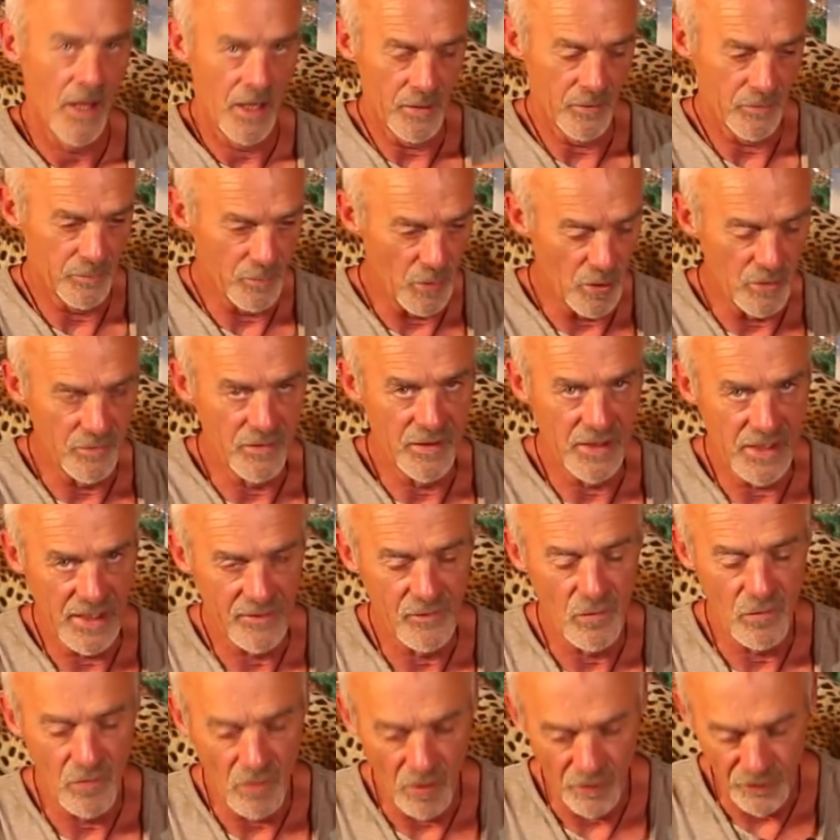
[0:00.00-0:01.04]
I was moving the
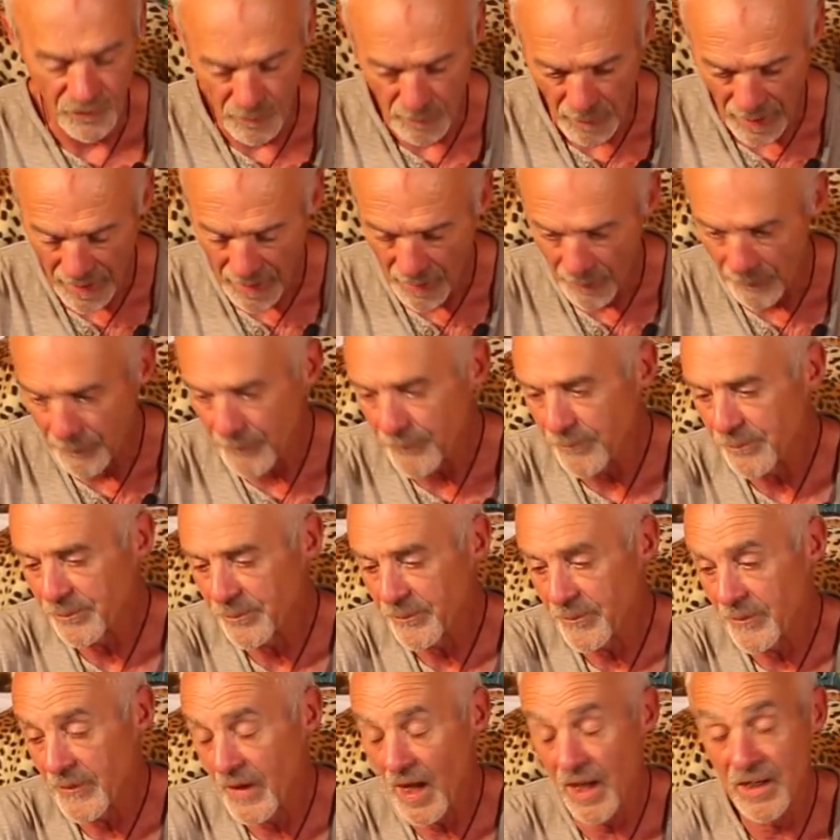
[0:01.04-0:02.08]
other rods about.
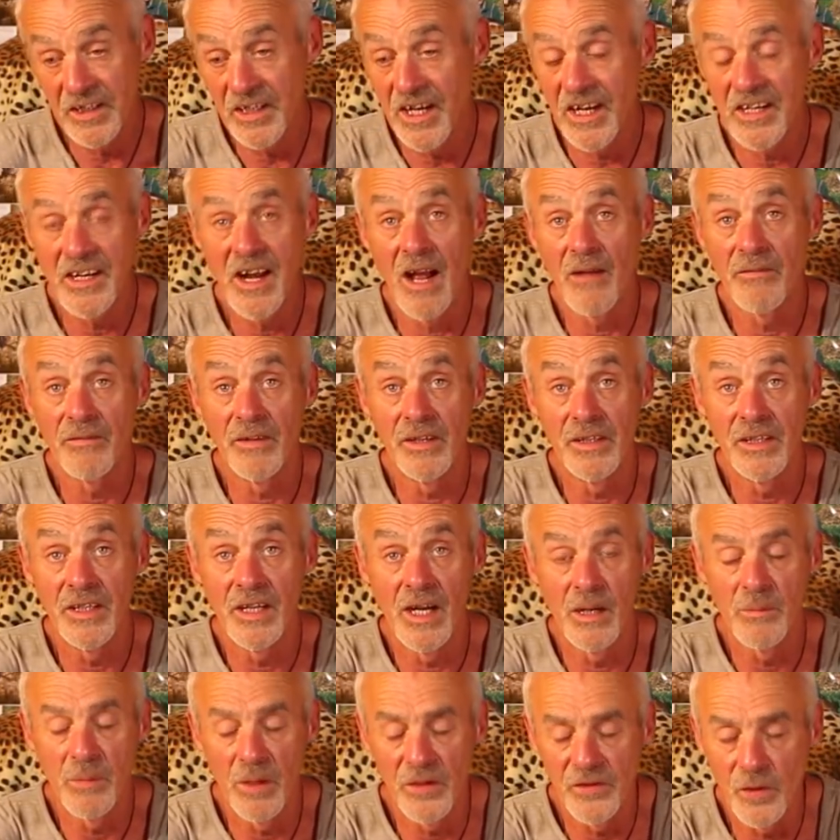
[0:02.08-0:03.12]
And I'd had nothing, you
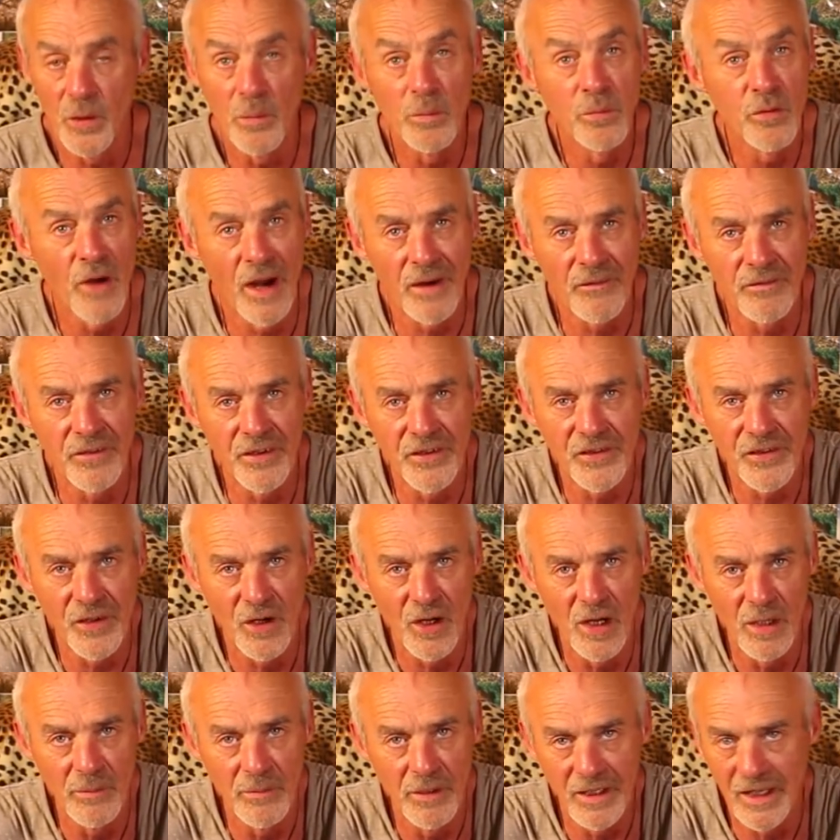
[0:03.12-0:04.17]
know, by sort of breakfast
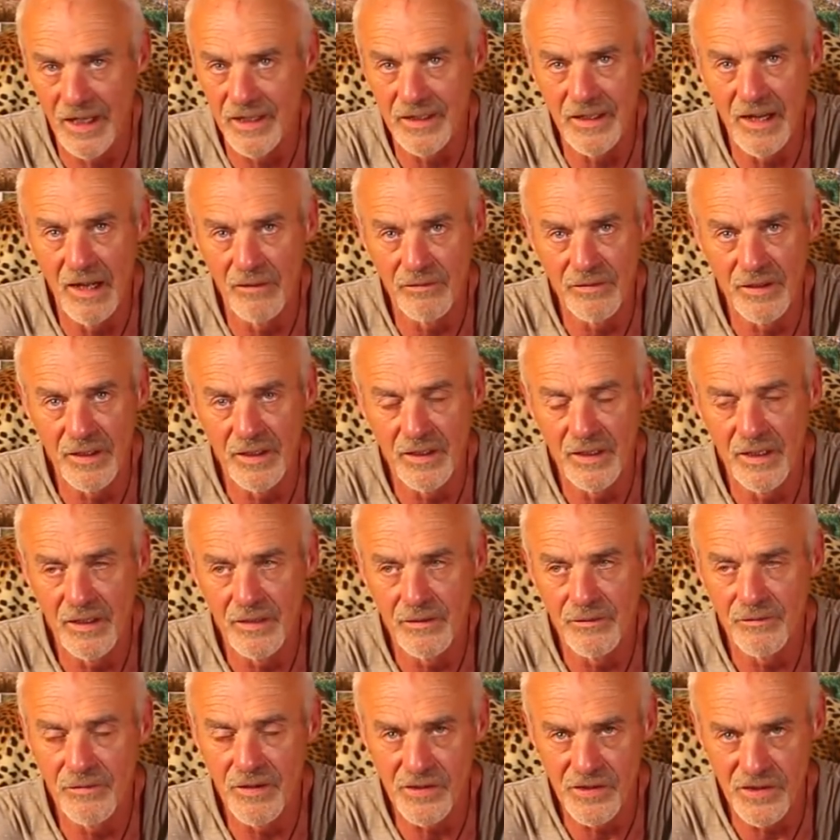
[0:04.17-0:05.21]
time, I'd had nothing.
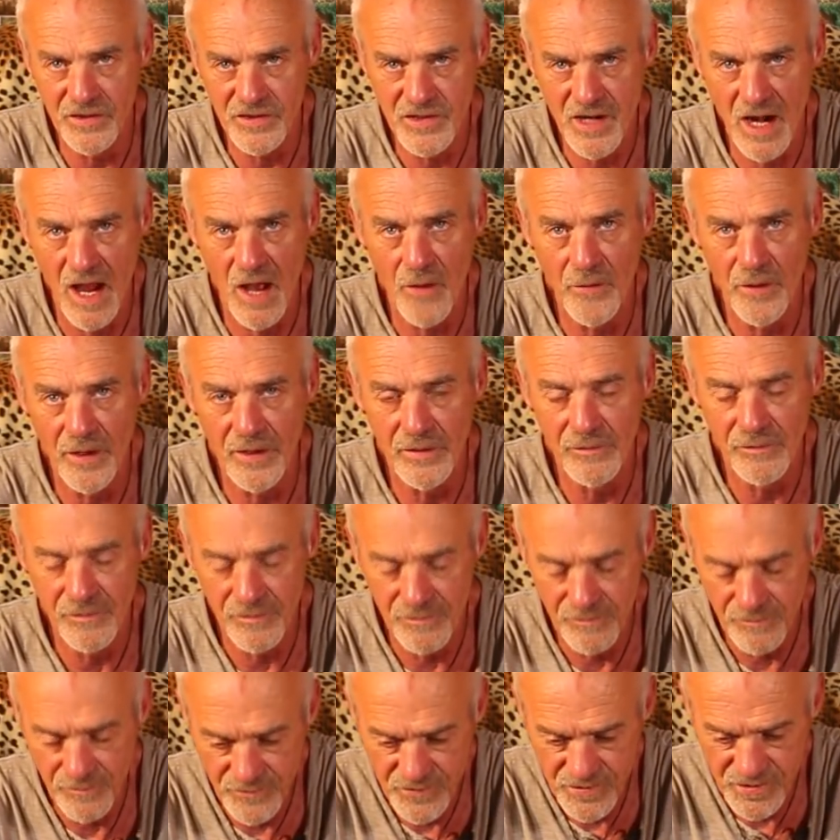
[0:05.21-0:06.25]
The
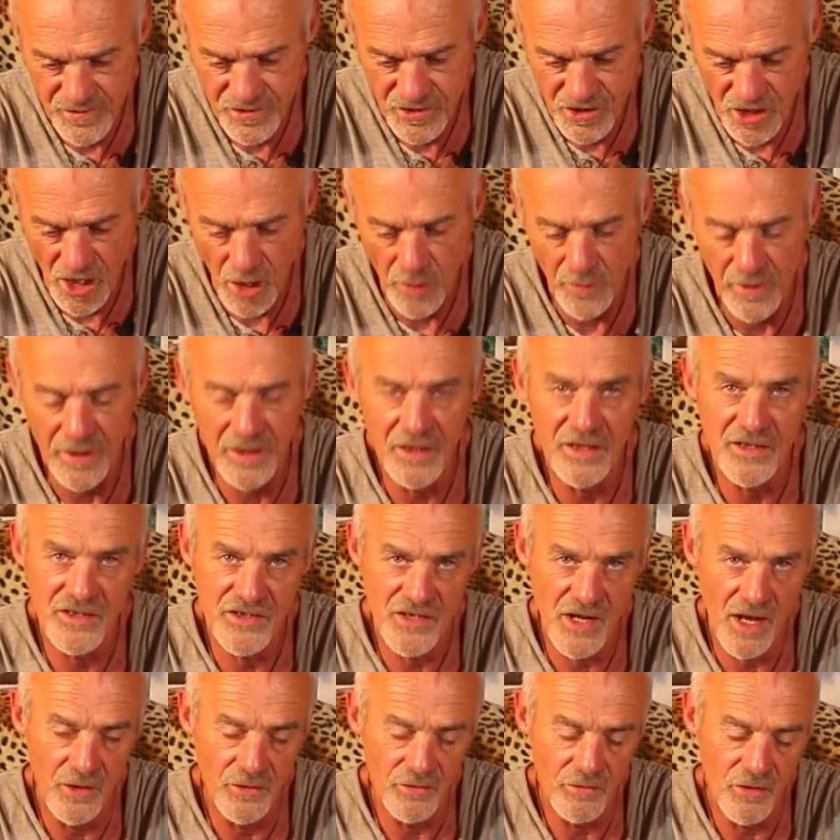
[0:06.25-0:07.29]
showing had
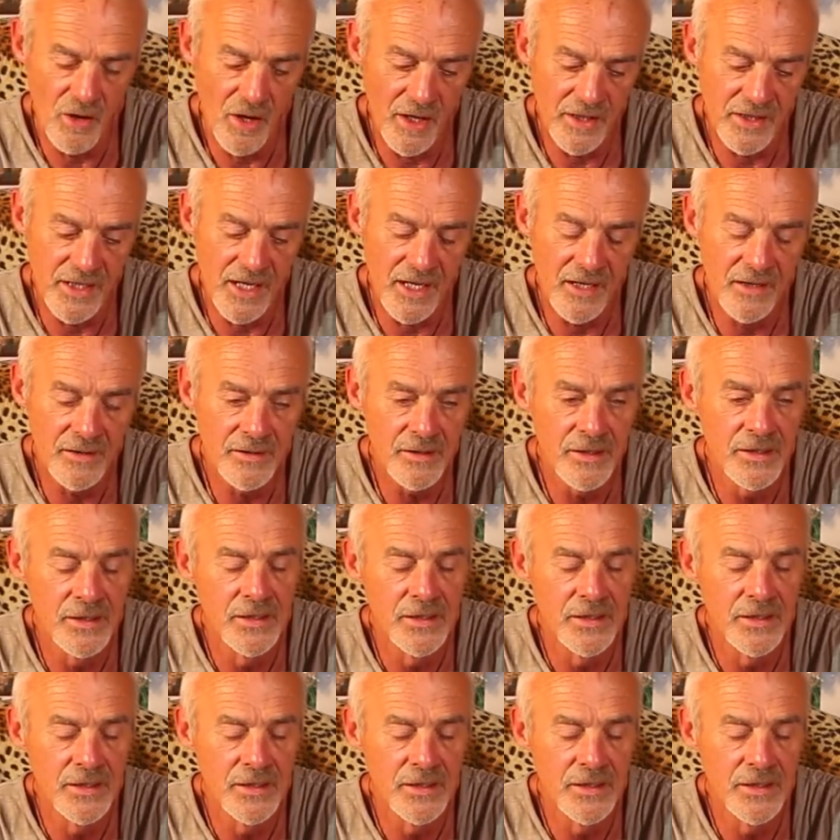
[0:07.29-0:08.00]
slowed right down.